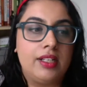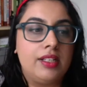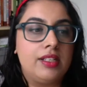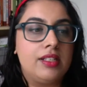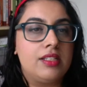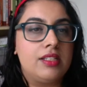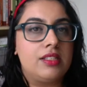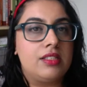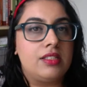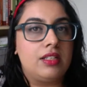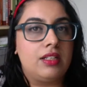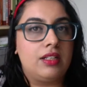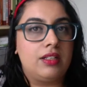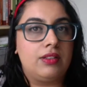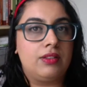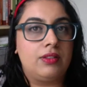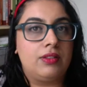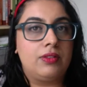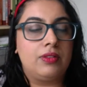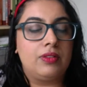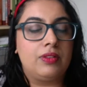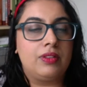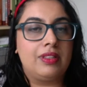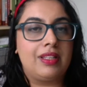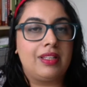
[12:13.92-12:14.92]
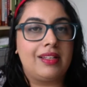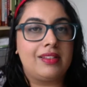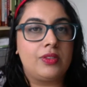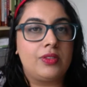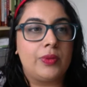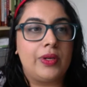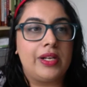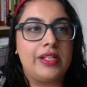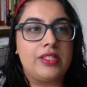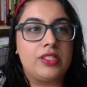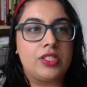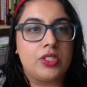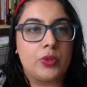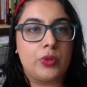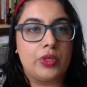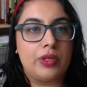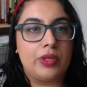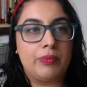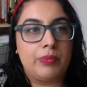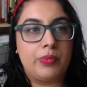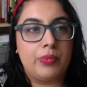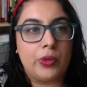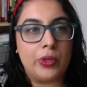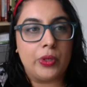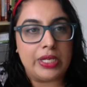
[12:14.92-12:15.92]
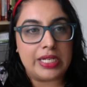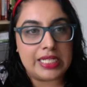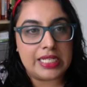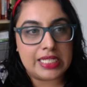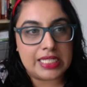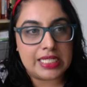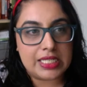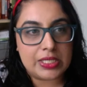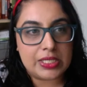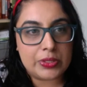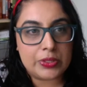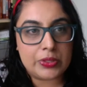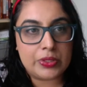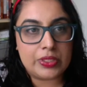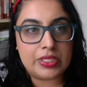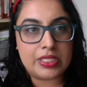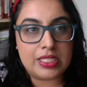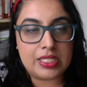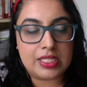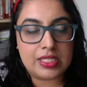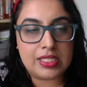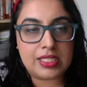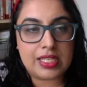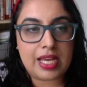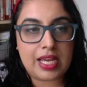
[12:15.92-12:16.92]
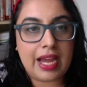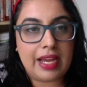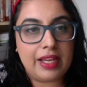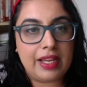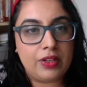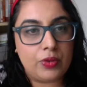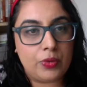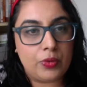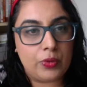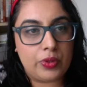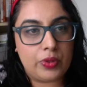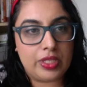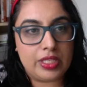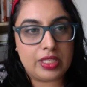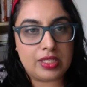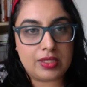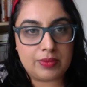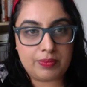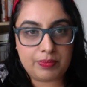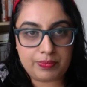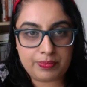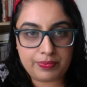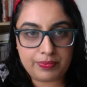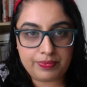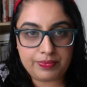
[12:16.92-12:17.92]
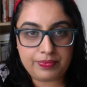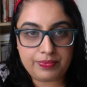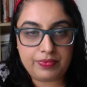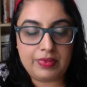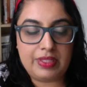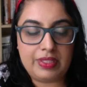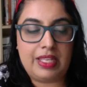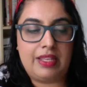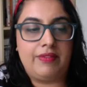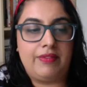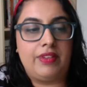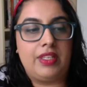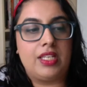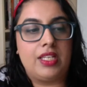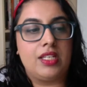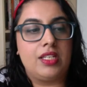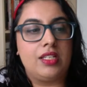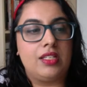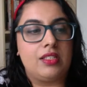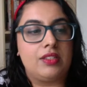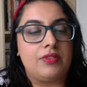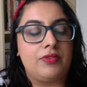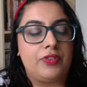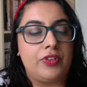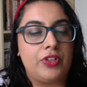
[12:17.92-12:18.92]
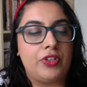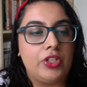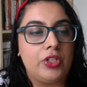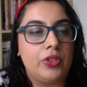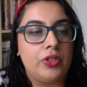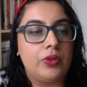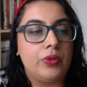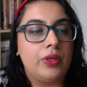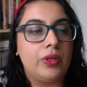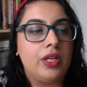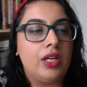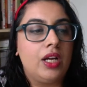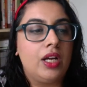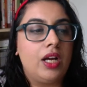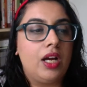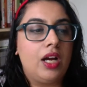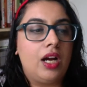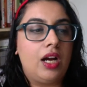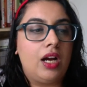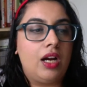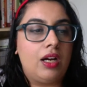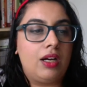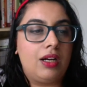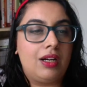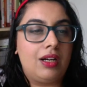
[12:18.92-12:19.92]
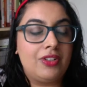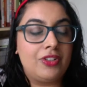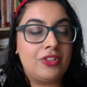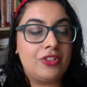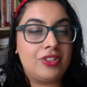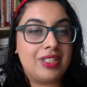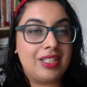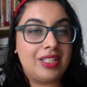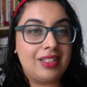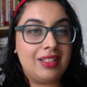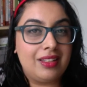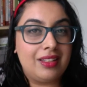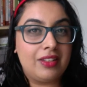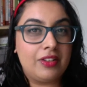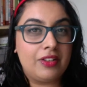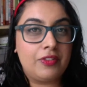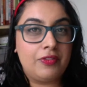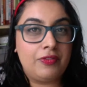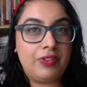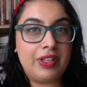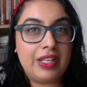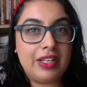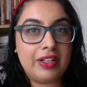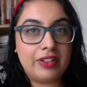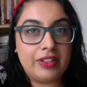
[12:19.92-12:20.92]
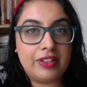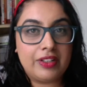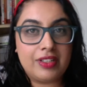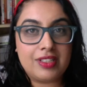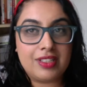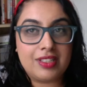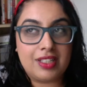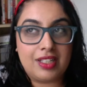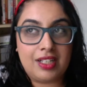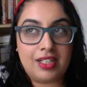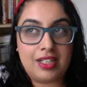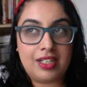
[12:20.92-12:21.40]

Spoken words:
So that's why it's so important to decide who this maybe is for you. Understanding their fears.